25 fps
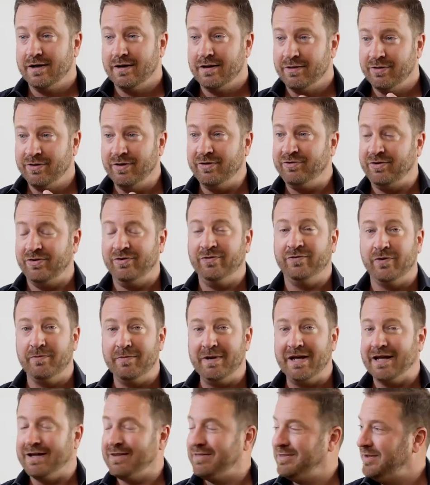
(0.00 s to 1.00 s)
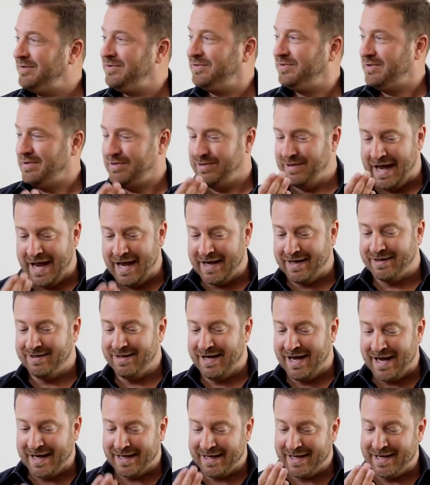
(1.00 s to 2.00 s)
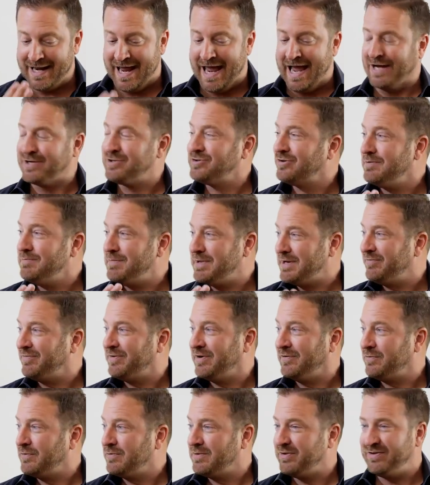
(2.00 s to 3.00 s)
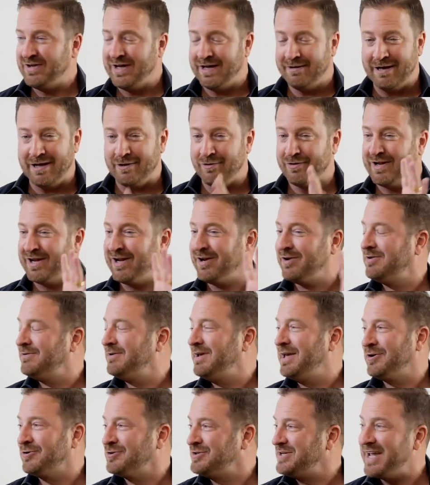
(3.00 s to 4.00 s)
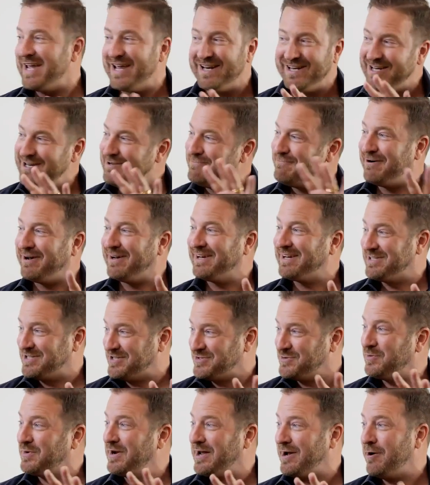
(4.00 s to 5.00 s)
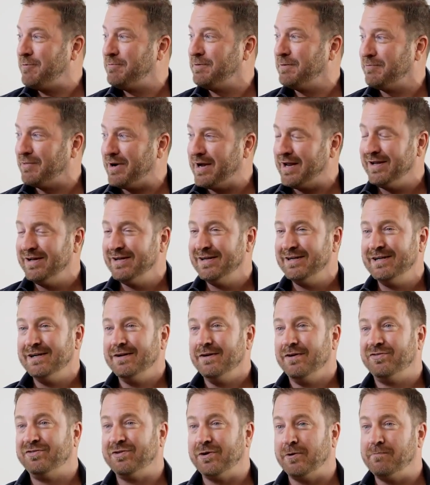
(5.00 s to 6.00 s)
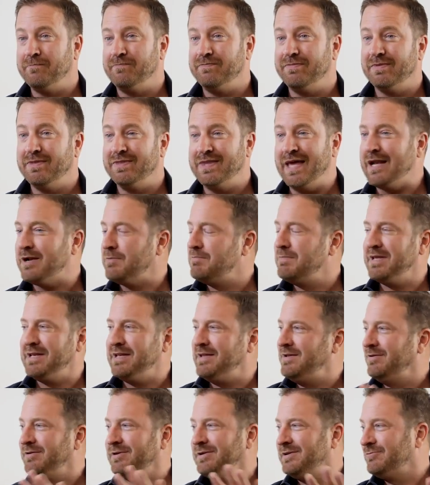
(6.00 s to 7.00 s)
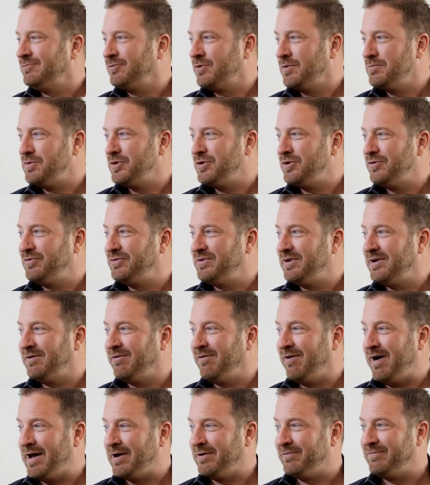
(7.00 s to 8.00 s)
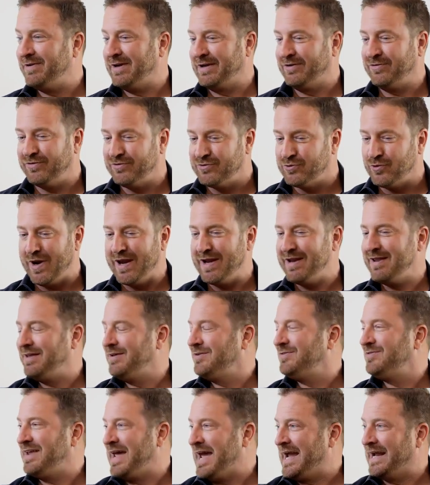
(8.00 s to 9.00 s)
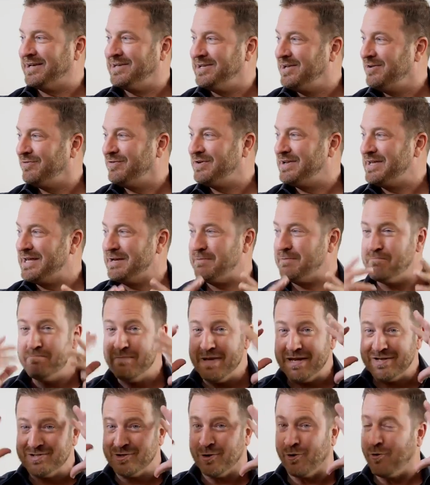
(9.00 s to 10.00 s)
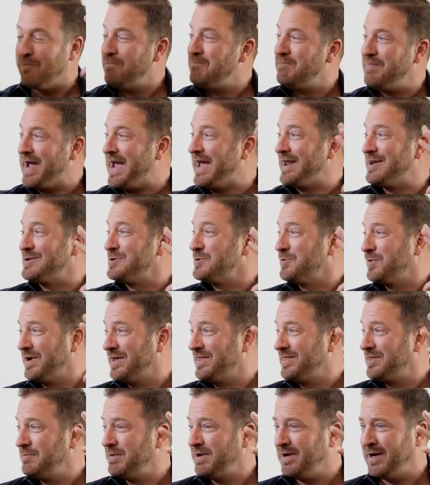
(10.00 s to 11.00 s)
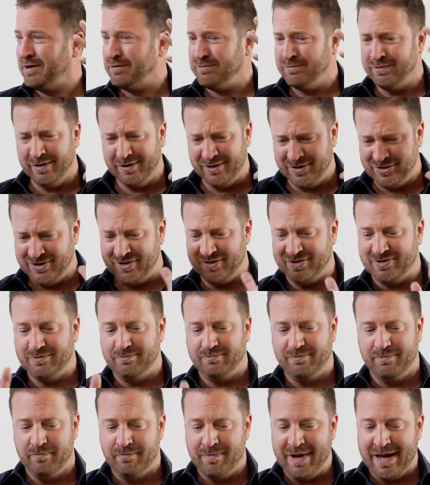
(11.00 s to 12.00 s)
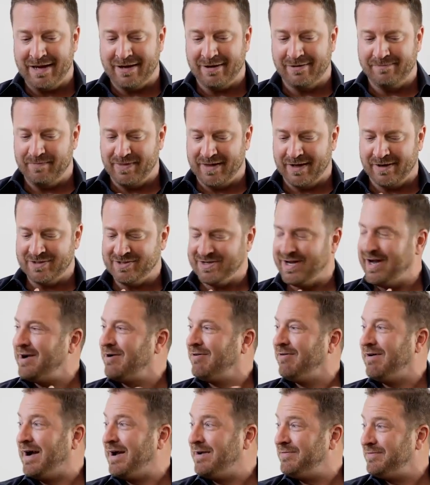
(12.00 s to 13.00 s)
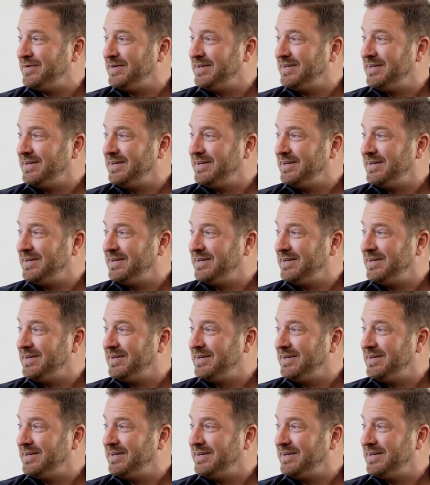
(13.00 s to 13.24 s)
this is for me. I can actually benefit from this. I don't care to entertain anybody. I just want to help them, right? So that immediately removed a lot of extraneous activity and mental bandwidth. To be like, well, let's just make our entire life